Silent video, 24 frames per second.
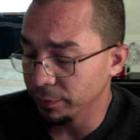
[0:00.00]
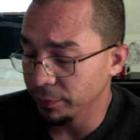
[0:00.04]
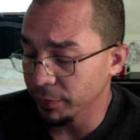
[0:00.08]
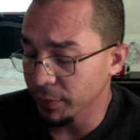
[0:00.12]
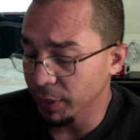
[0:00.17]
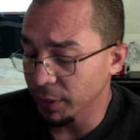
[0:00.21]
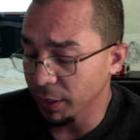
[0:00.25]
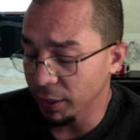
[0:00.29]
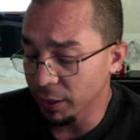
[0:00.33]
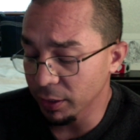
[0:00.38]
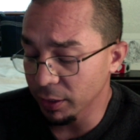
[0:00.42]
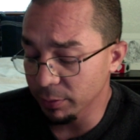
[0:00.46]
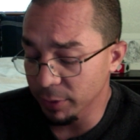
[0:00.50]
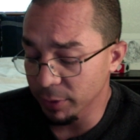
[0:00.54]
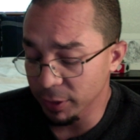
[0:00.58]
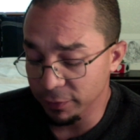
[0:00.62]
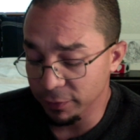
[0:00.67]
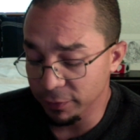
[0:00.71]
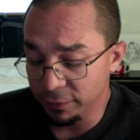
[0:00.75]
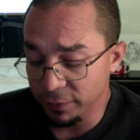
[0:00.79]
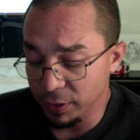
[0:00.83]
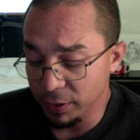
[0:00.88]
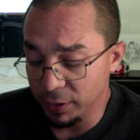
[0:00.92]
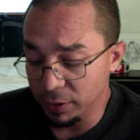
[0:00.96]
other
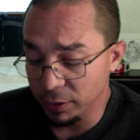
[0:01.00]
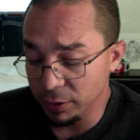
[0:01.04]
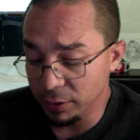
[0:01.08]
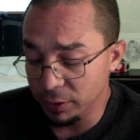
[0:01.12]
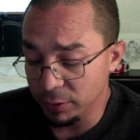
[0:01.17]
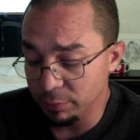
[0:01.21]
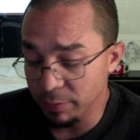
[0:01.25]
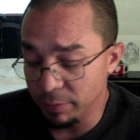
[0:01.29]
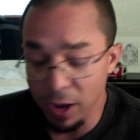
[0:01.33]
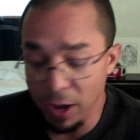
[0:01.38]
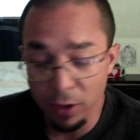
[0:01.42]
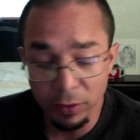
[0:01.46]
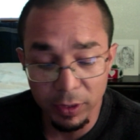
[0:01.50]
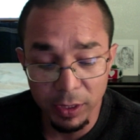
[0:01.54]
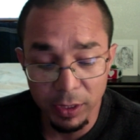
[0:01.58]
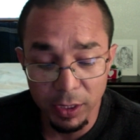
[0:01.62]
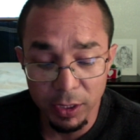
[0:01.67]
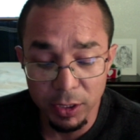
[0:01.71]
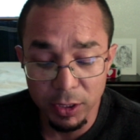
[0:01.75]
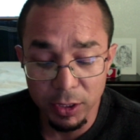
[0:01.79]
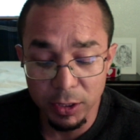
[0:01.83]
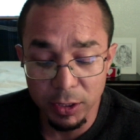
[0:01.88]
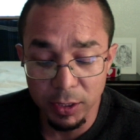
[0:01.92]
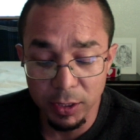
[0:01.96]
motherfuckers mount this
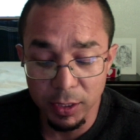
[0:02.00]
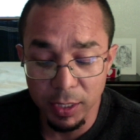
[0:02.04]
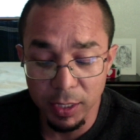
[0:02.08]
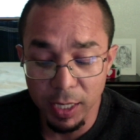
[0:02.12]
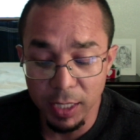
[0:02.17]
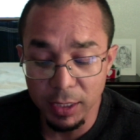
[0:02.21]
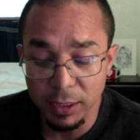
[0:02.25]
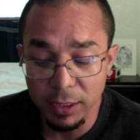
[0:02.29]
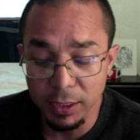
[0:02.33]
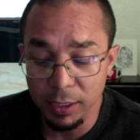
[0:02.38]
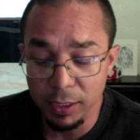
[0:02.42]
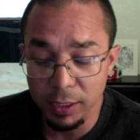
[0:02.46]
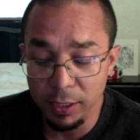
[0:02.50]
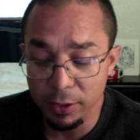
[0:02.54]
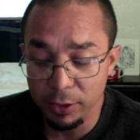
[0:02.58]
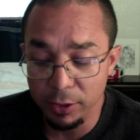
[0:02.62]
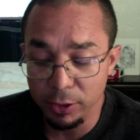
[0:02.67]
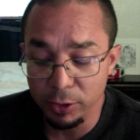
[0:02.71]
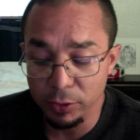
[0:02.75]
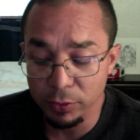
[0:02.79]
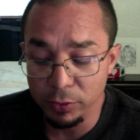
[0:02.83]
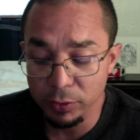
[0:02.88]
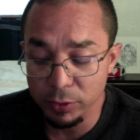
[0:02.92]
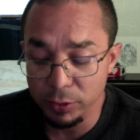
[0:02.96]
shit. I seen it on
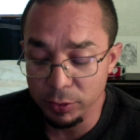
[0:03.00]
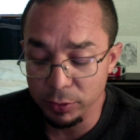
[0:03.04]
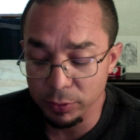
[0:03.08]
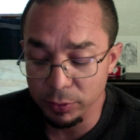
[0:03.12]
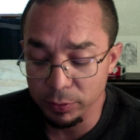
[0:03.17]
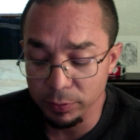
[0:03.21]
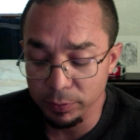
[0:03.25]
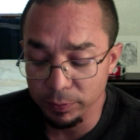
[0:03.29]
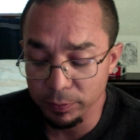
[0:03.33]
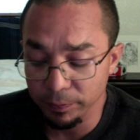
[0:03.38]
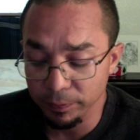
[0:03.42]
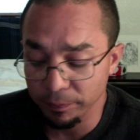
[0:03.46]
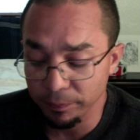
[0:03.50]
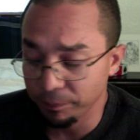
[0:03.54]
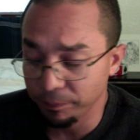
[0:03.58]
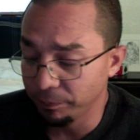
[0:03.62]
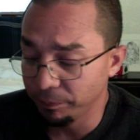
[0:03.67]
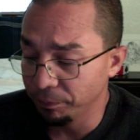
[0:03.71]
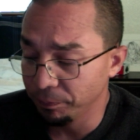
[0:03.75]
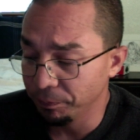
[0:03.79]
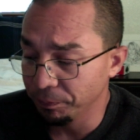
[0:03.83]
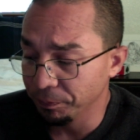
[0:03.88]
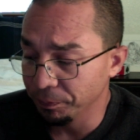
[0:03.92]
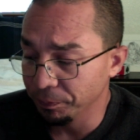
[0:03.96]
YouTube.
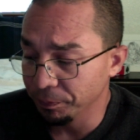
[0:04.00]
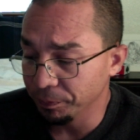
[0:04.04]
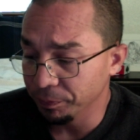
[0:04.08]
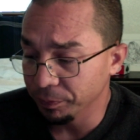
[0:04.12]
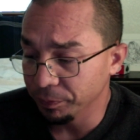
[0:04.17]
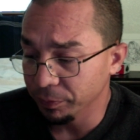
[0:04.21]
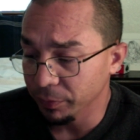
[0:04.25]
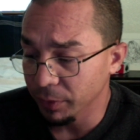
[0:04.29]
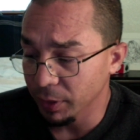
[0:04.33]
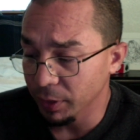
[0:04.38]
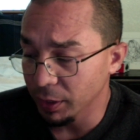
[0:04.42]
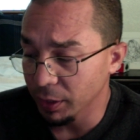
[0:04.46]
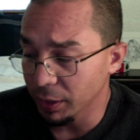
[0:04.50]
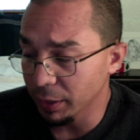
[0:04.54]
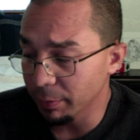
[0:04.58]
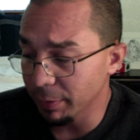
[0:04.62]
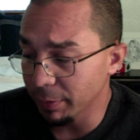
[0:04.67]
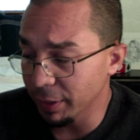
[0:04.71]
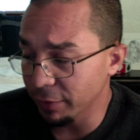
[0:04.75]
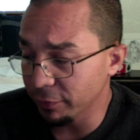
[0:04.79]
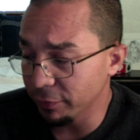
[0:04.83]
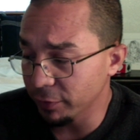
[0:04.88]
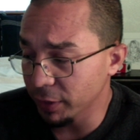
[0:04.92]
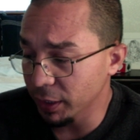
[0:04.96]
They
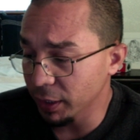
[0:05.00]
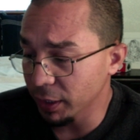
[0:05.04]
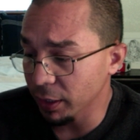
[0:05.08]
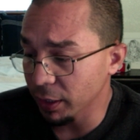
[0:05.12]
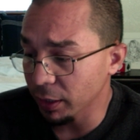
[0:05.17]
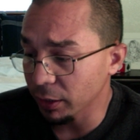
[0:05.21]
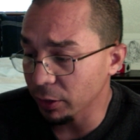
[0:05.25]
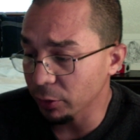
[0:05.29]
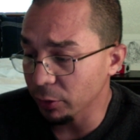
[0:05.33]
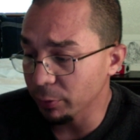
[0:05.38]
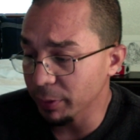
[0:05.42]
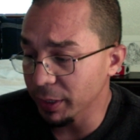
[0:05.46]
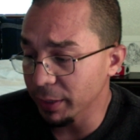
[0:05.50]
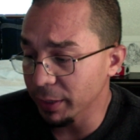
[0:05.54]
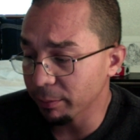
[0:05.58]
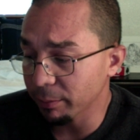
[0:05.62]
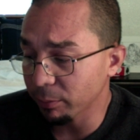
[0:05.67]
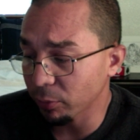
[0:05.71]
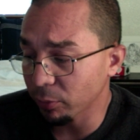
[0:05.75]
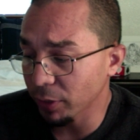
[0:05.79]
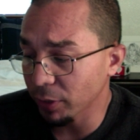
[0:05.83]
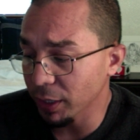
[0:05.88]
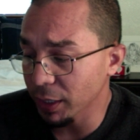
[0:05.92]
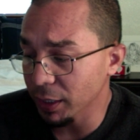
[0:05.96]
make fucking aluminum
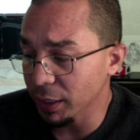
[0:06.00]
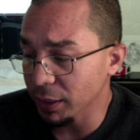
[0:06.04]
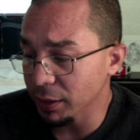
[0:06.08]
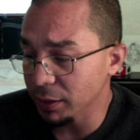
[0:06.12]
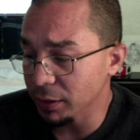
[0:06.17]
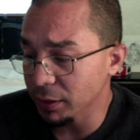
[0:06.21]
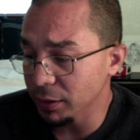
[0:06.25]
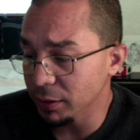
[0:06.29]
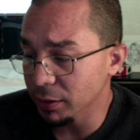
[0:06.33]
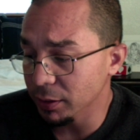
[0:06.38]
bricks.